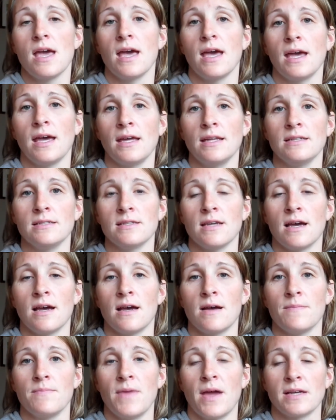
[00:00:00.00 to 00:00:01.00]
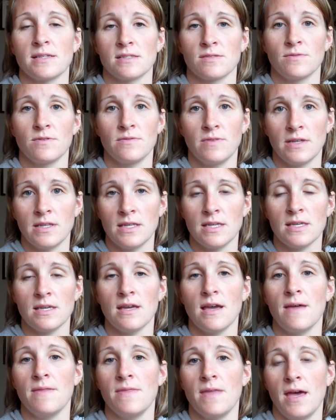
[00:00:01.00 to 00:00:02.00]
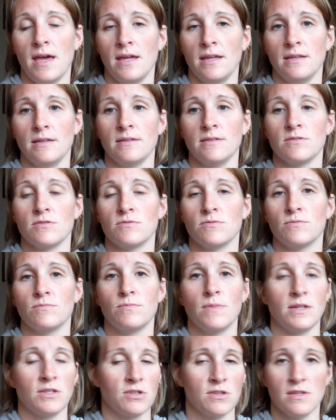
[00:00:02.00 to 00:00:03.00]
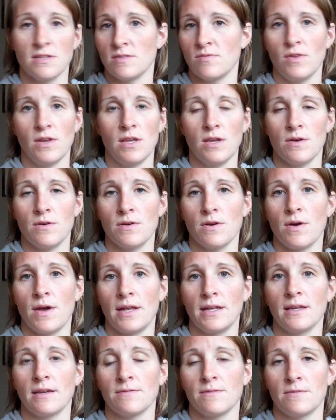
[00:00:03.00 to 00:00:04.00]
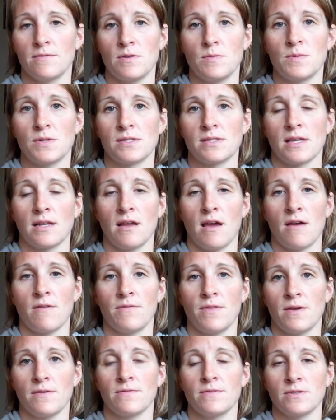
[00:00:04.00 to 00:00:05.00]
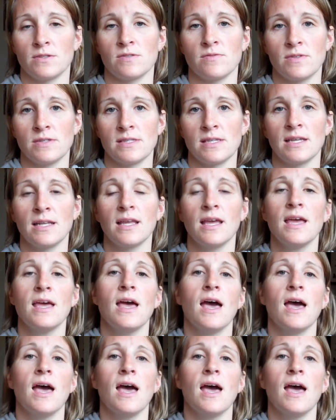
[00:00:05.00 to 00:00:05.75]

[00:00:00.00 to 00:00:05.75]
And ask for Vicki, and then mention this video and go ahead and get 50% off that first visit.